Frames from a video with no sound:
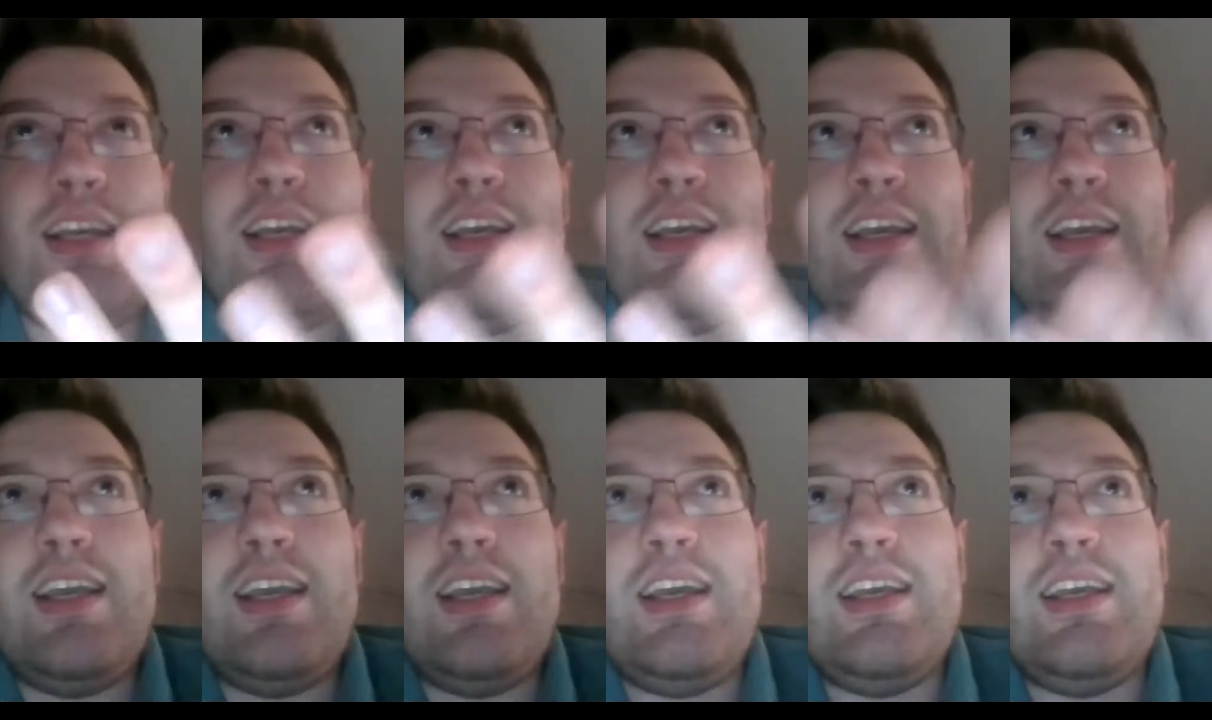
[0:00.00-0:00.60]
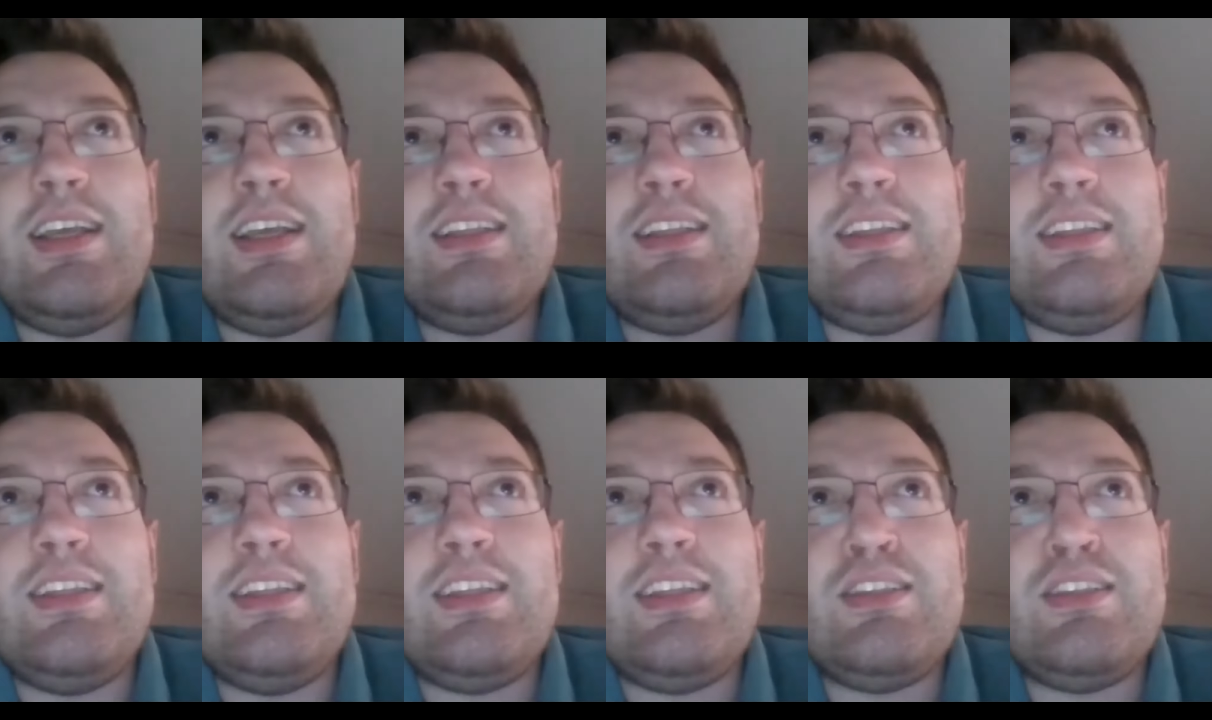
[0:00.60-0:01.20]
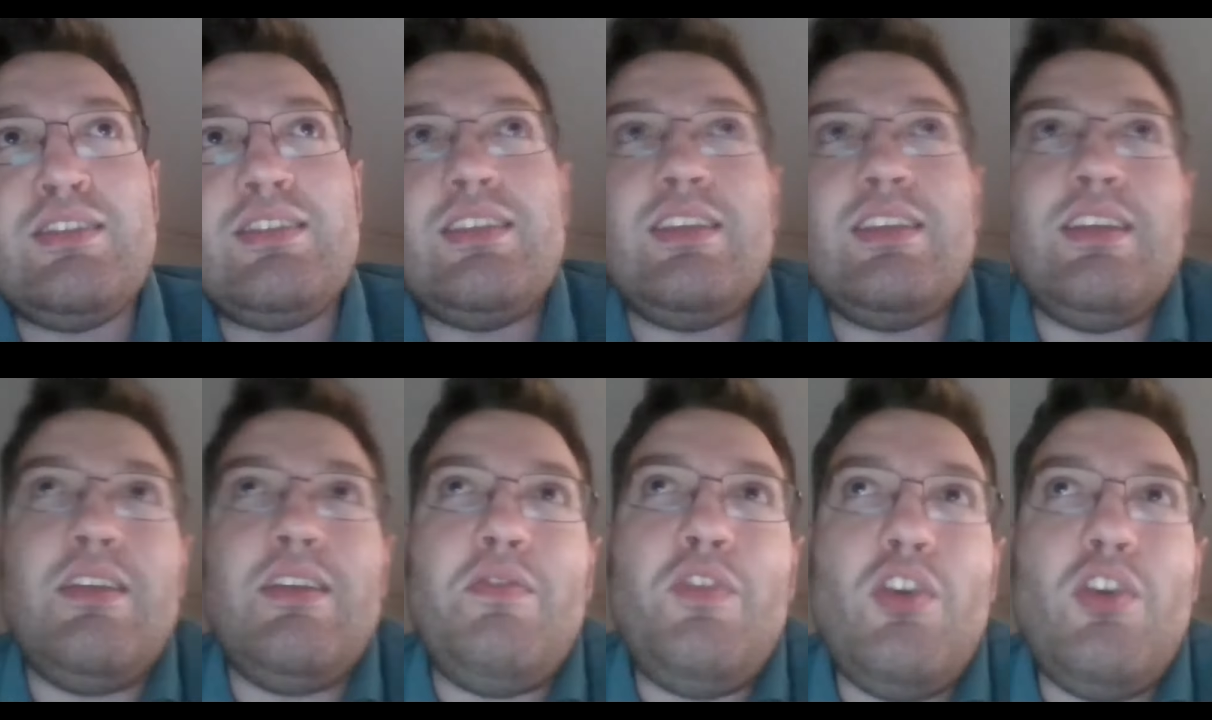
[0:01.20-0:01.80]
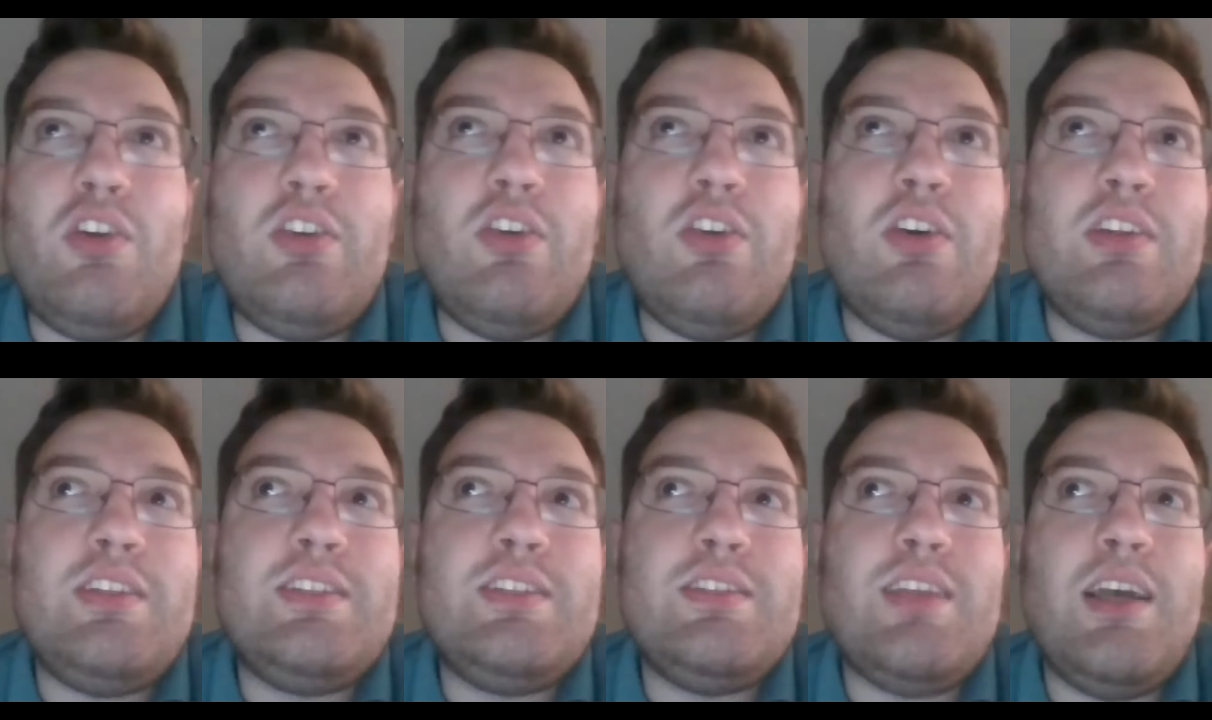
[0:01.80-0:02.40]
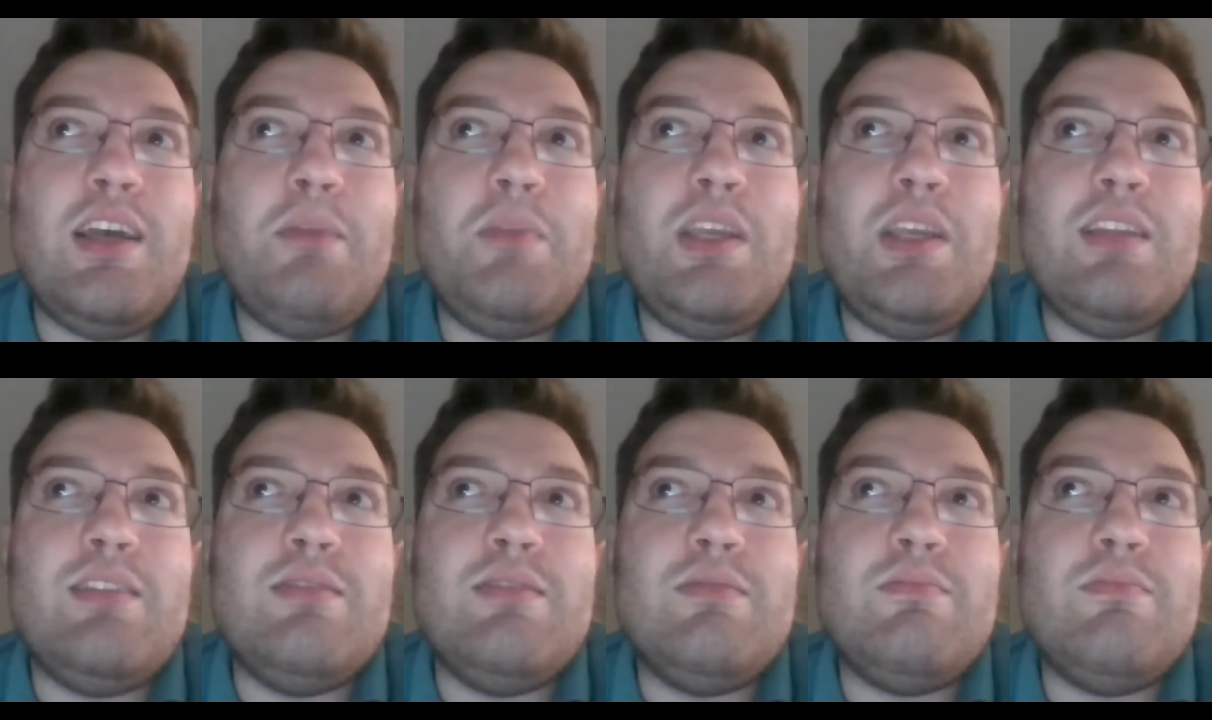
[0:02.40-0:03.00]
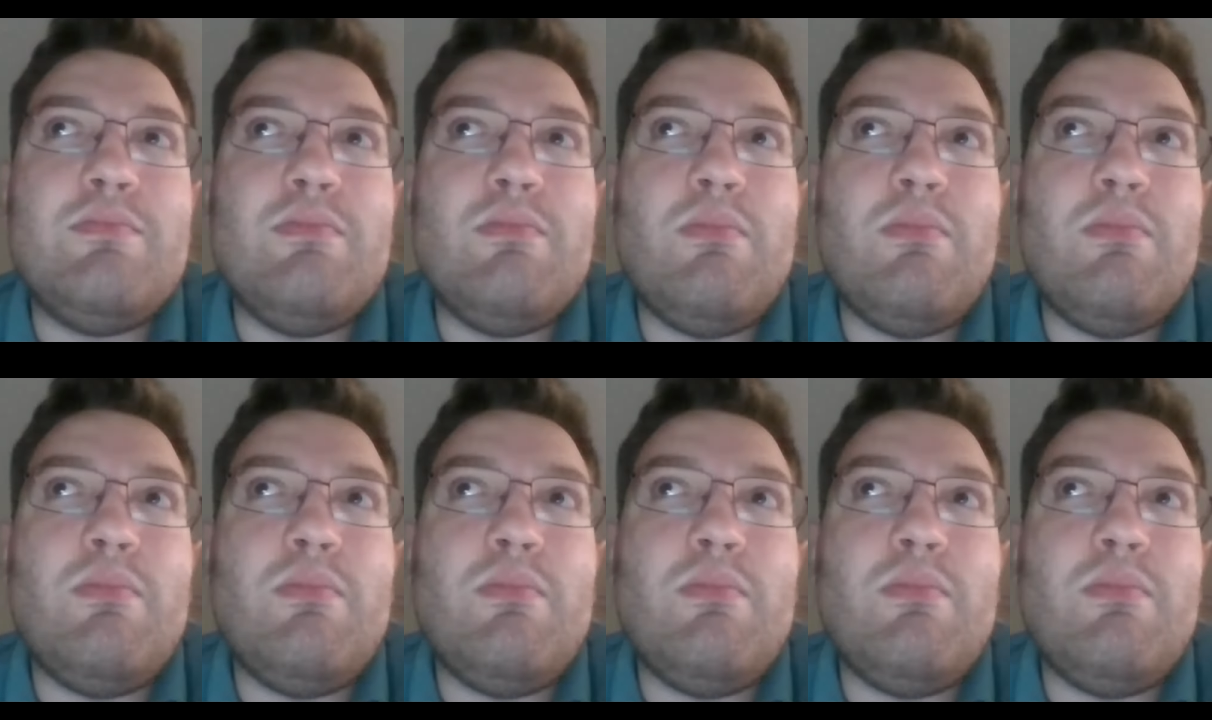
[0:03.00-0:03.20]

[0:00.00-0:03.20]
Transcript: and if you're not i mean